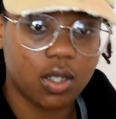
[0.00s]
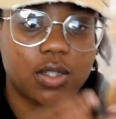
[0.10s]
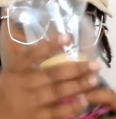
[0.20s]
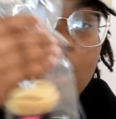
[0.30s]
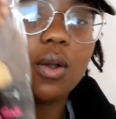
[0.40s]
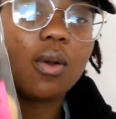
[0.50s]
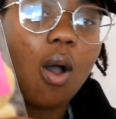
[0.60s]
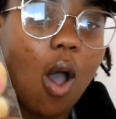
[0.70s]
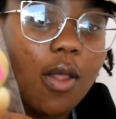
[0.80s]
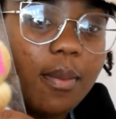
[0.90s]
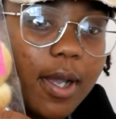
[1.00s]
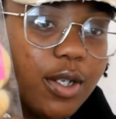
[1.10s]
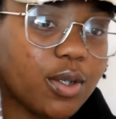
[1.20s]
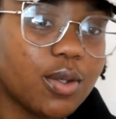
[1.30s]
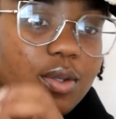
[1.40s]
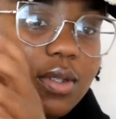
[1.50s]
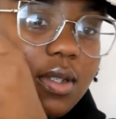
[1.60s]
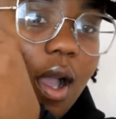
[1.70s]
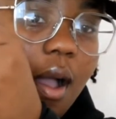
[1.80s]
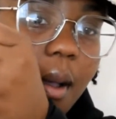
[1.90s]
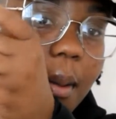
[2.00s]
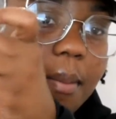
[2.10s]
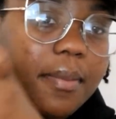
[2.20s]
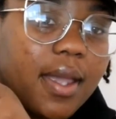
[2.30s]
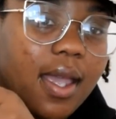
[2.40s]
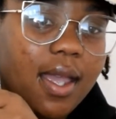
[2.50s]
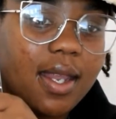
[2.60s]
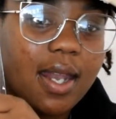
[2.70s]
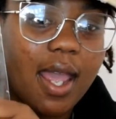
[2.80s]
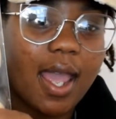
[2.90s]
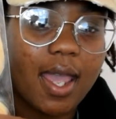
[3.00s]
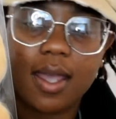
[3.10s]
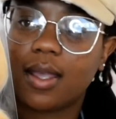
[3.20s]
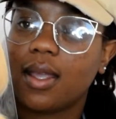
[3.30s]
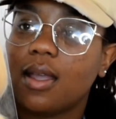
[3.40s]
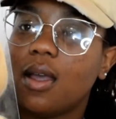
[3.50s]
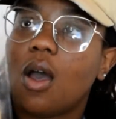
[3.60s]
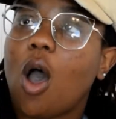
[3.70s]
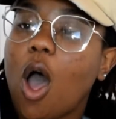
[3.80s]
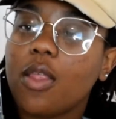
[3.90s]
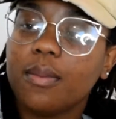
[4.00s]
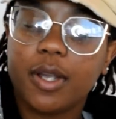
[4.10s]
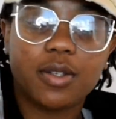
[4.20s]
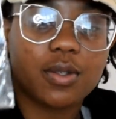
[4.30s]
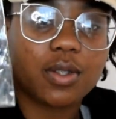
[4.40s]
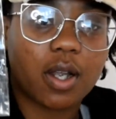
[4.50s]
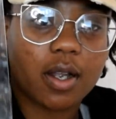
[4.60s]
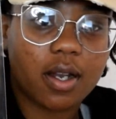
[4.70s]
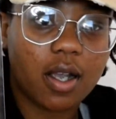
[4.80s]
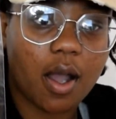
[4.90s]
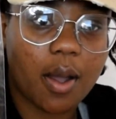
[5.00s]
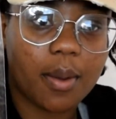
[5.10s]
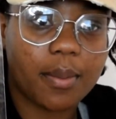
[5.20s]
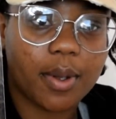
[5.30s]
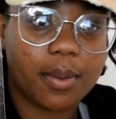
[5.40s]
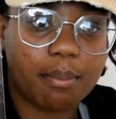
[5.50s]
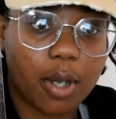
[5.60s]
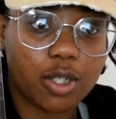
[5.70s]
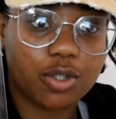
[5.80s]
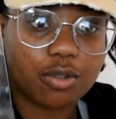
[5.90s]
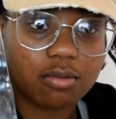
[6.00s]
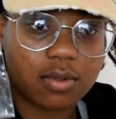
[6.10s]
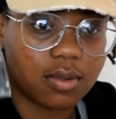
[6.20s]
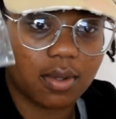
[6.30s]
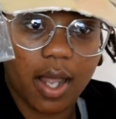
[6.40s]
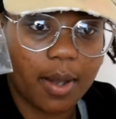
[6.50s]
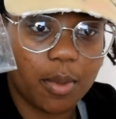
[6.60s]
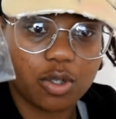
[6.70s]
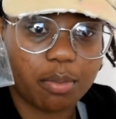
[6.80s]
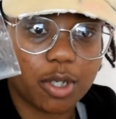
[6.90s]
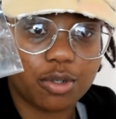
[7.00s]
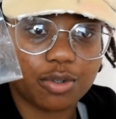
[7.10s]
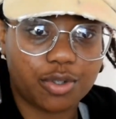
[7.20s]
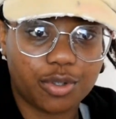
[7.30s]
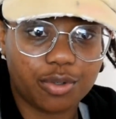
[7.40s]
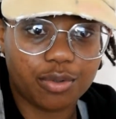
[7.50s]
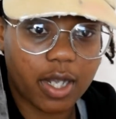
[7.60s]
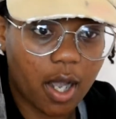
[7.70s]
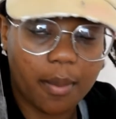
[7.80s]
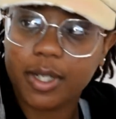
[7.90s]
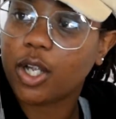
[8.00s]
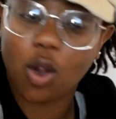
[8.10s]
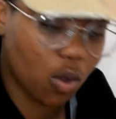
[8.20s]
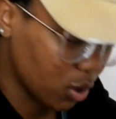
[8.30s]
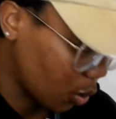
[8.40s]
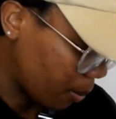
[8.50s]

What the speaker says: So all the bundles come in, all the bundles are going to come bundled, like most bundles do. They come in their own little